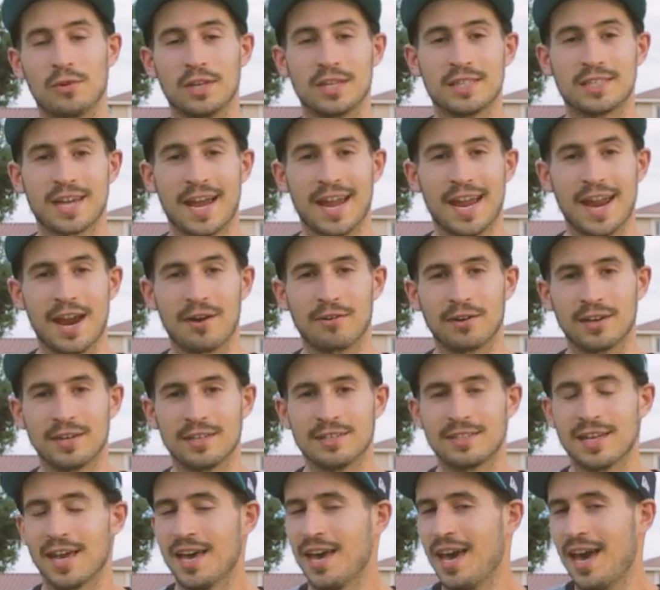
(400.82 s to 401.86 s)
really tight
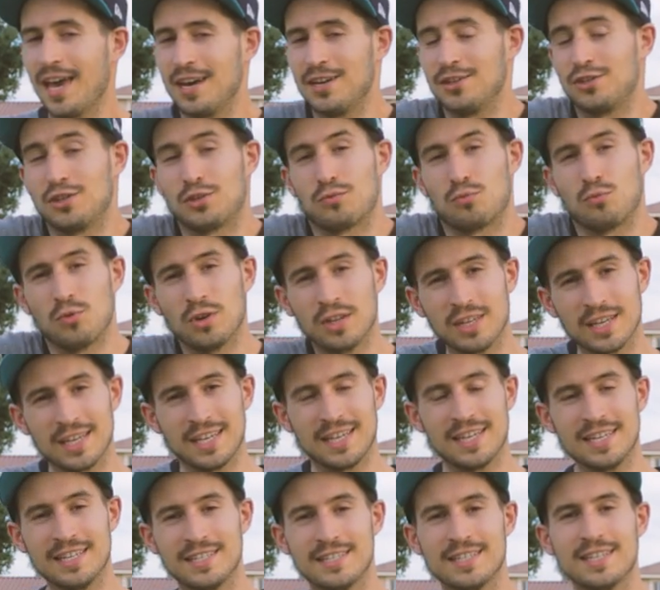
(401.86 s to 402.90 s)
areas and it's just really
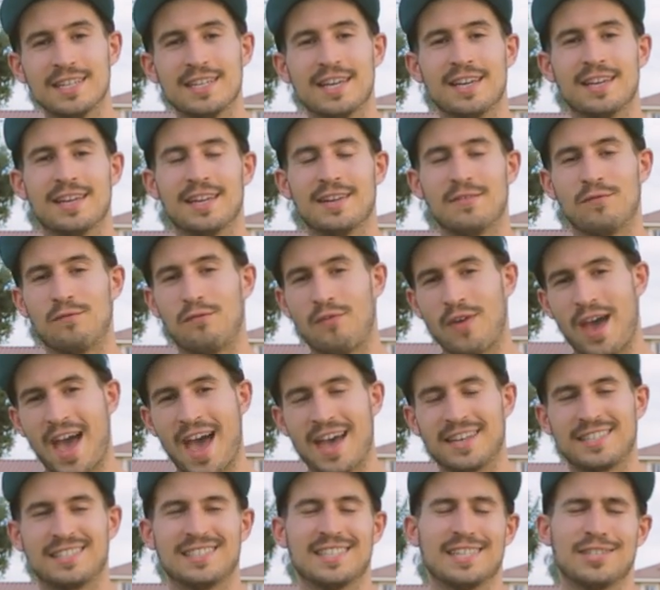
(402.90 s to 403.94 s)
easy and
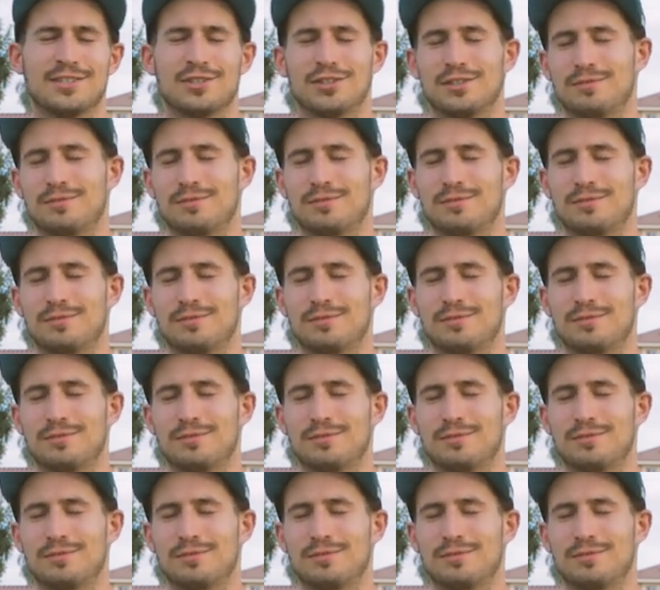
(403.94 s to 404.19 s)
fast and